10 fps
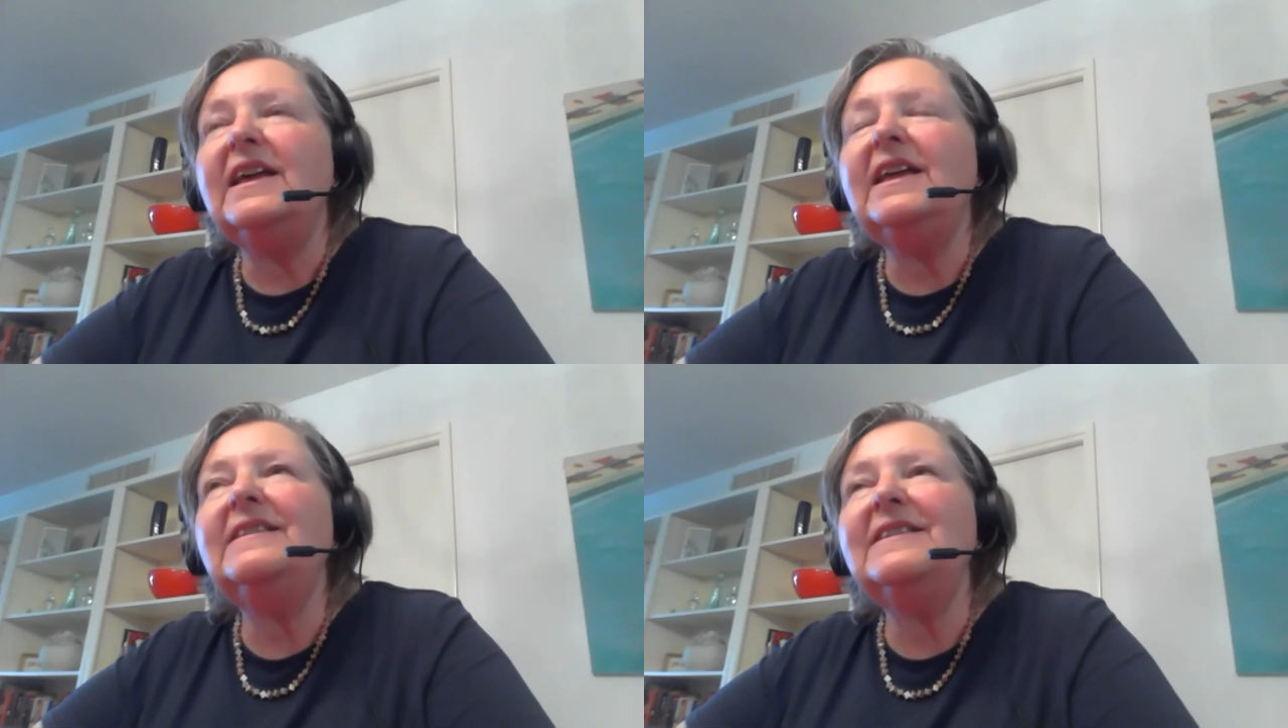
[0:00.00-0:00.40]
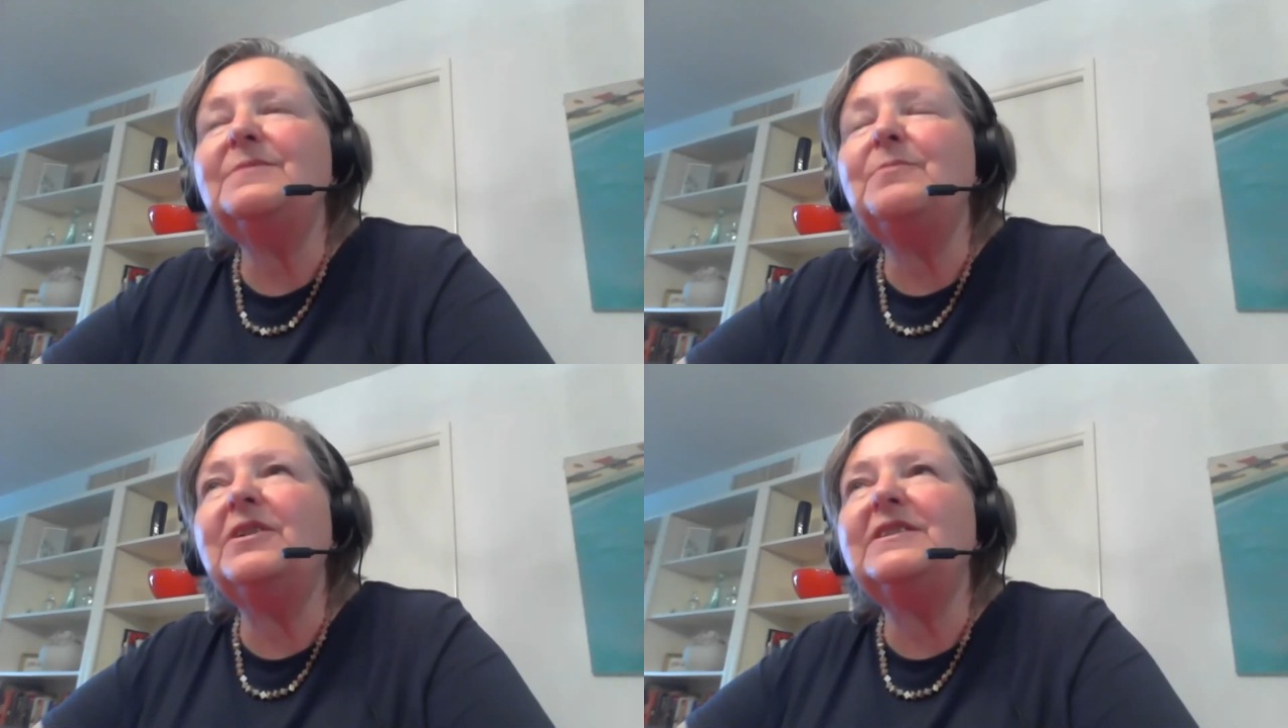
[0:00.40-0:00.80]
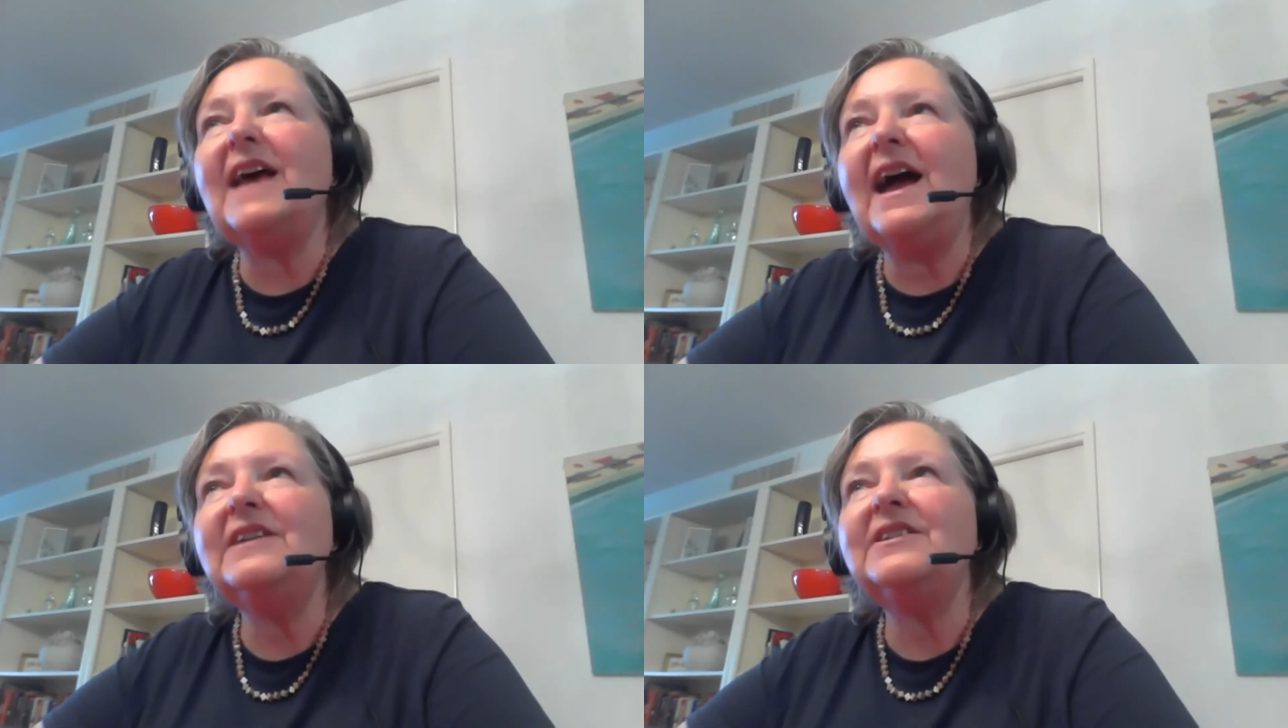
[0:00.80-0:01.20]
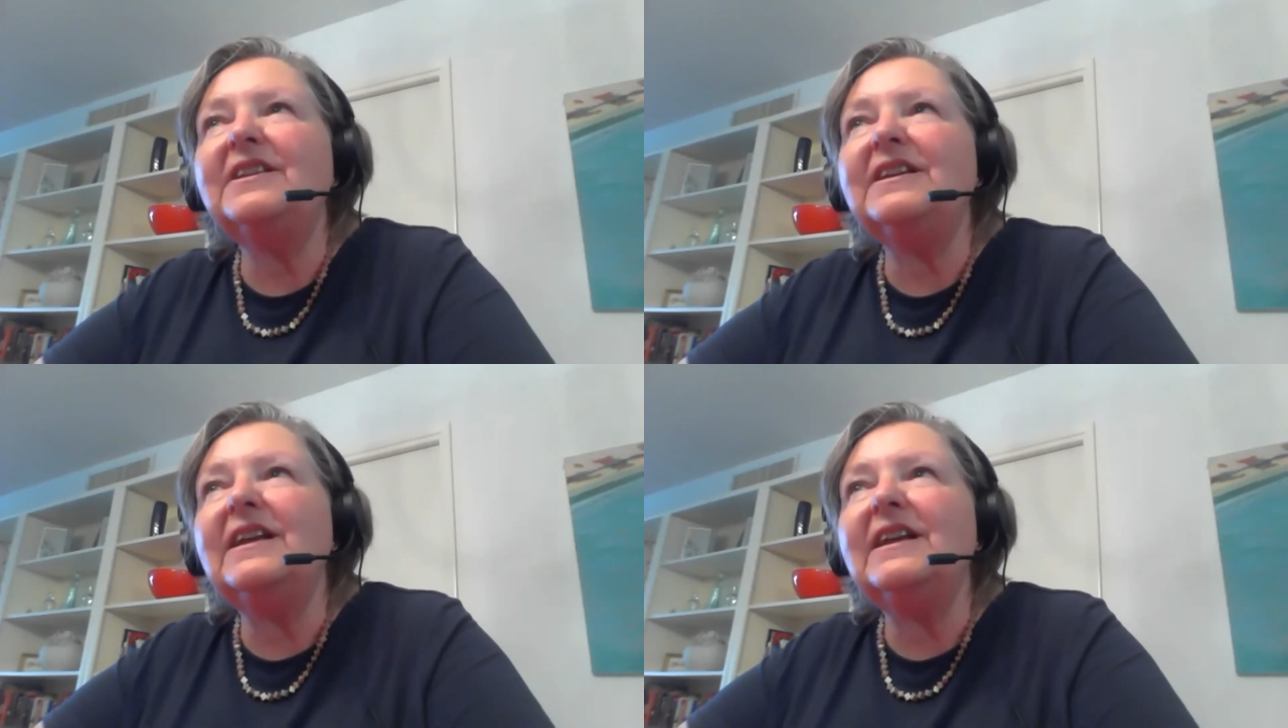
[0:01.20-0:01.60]
in this book is
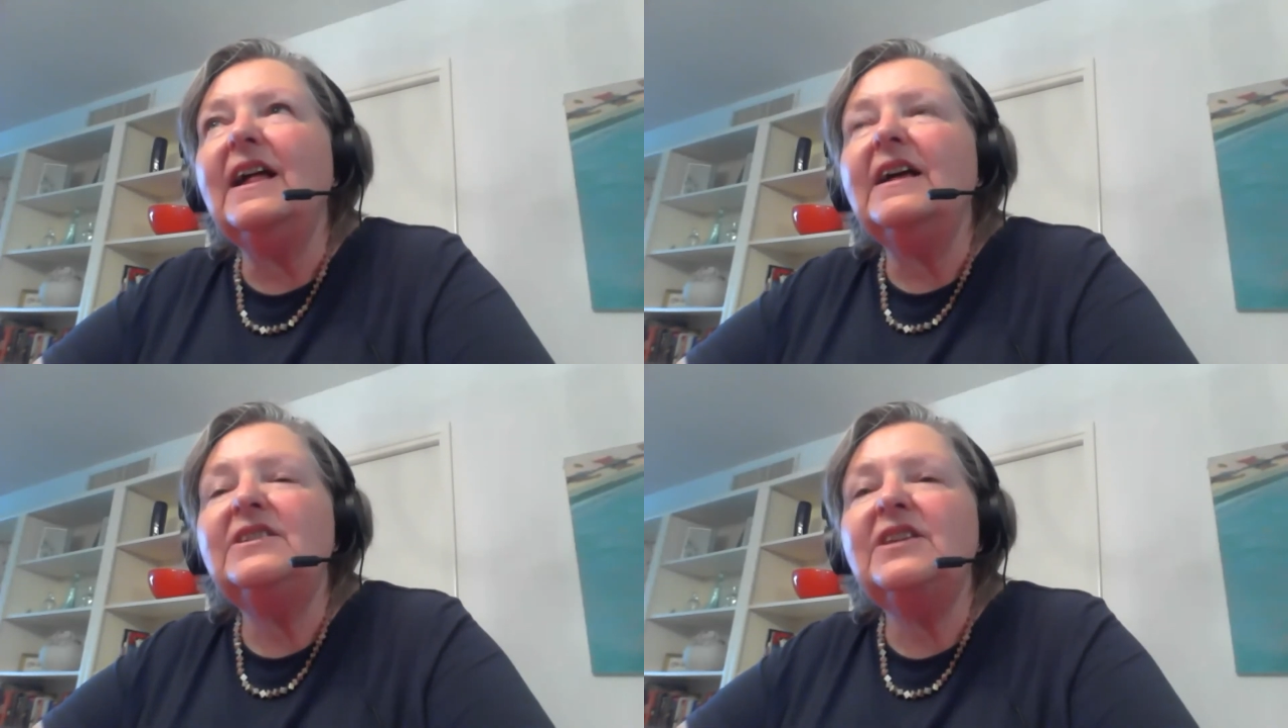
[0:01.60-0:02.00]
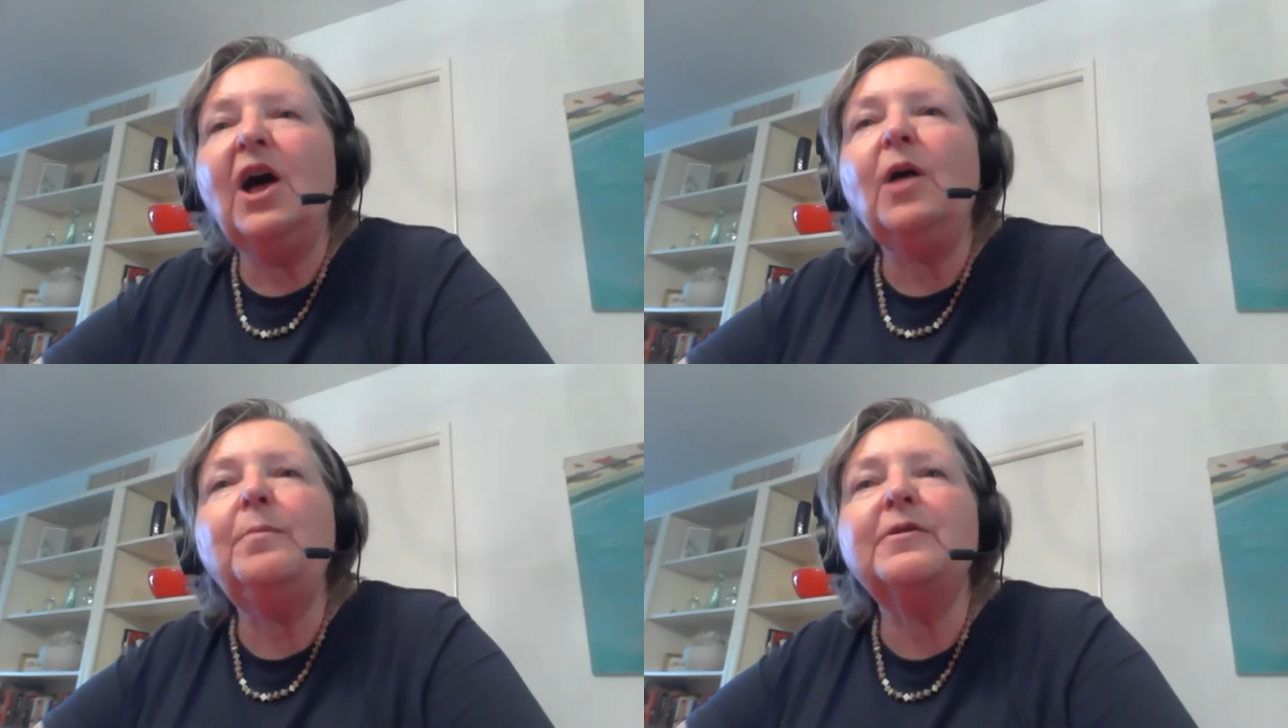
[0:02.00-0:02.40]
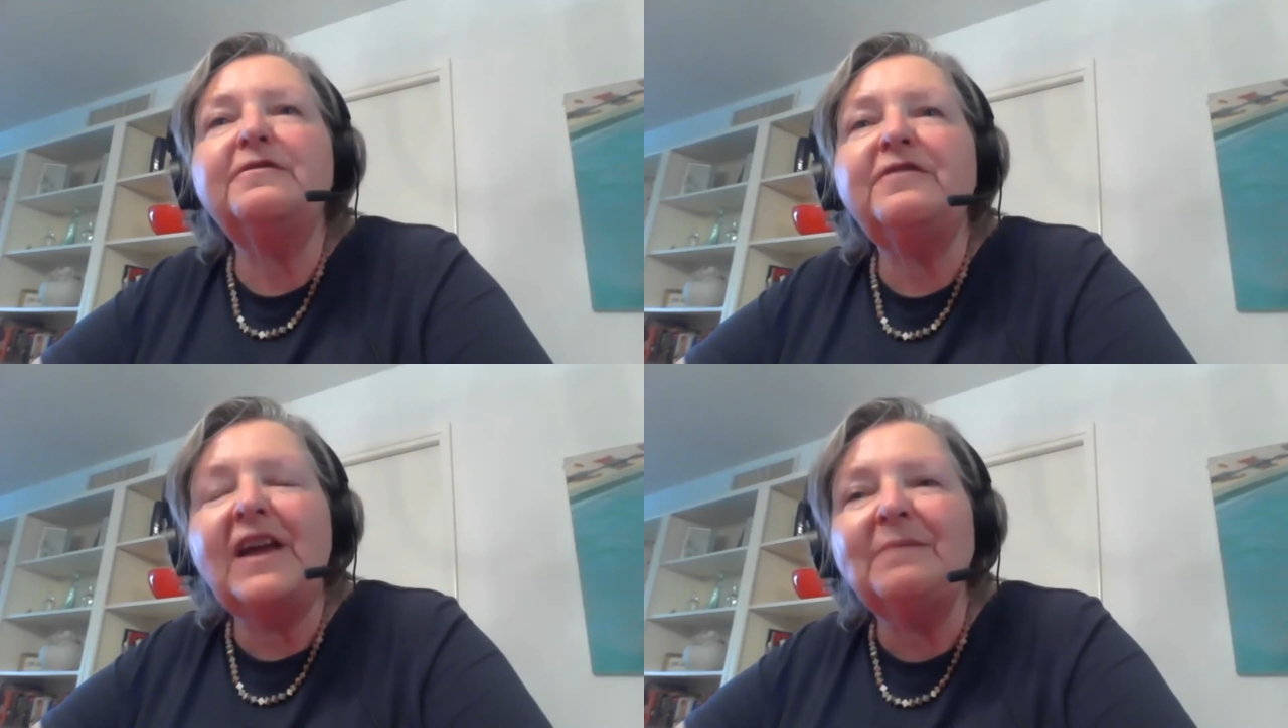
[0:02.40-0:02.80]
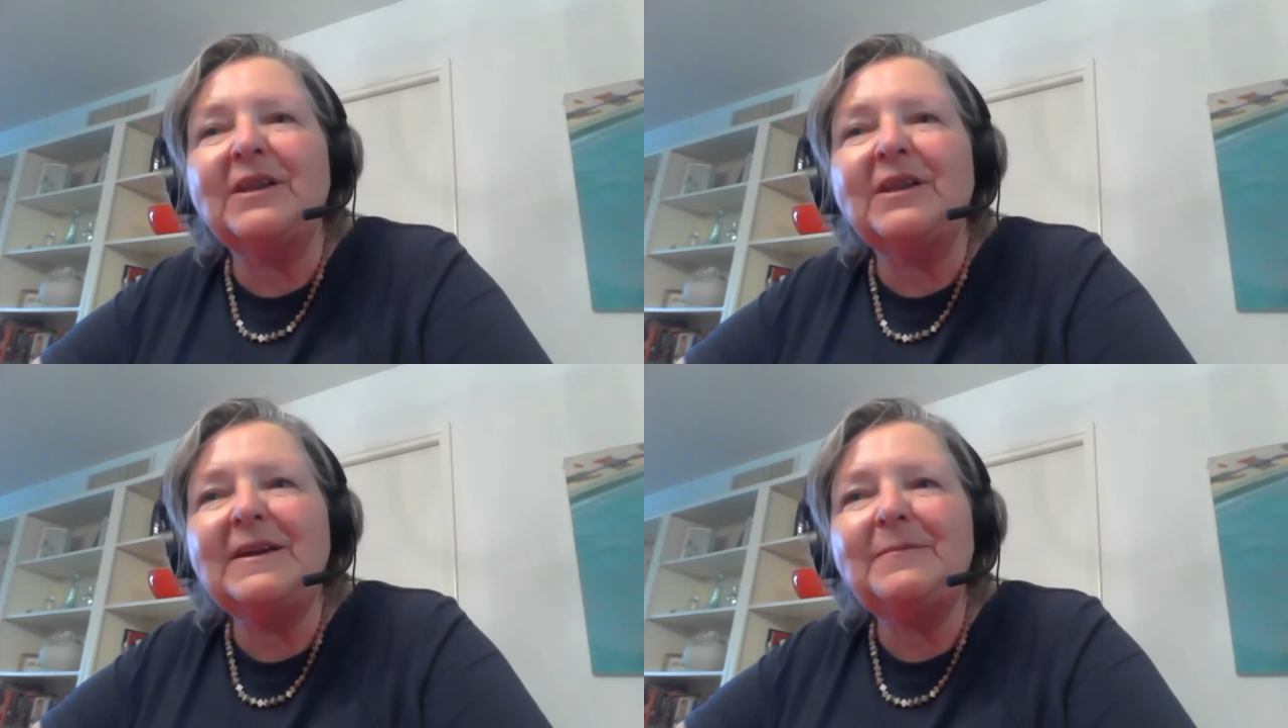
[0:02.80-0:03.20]
actually to help her
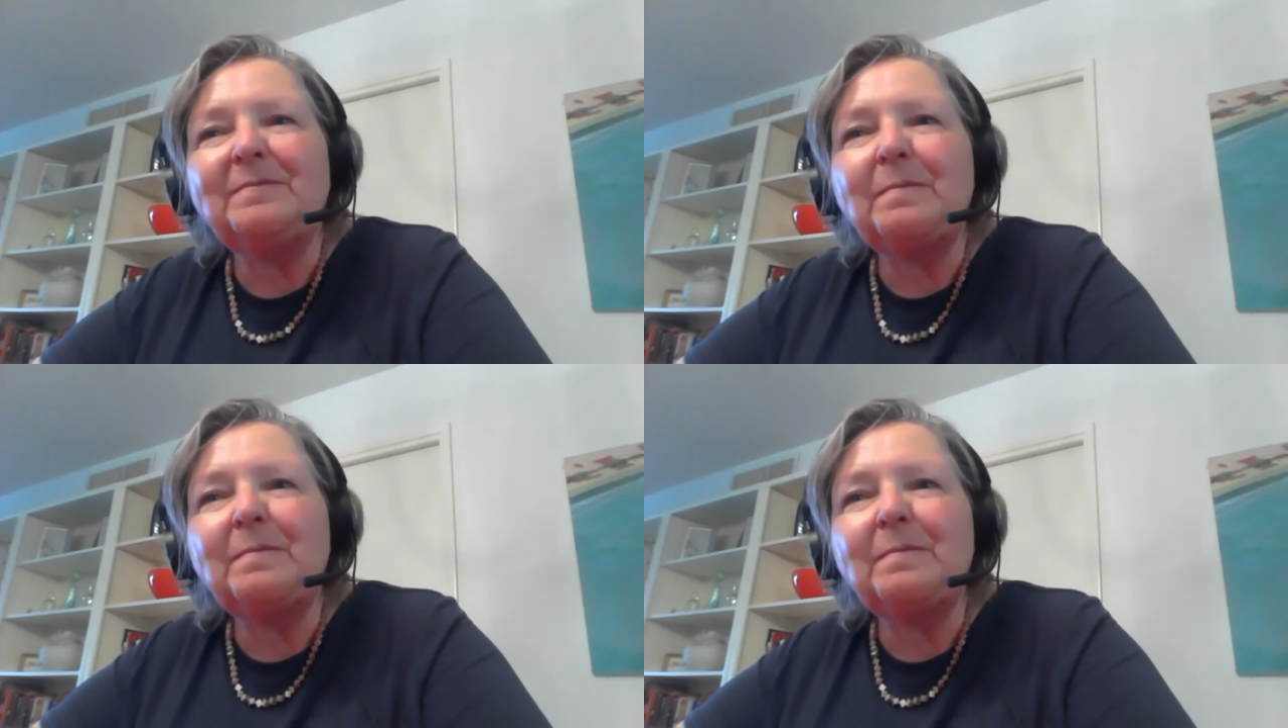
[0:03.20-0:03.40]
family,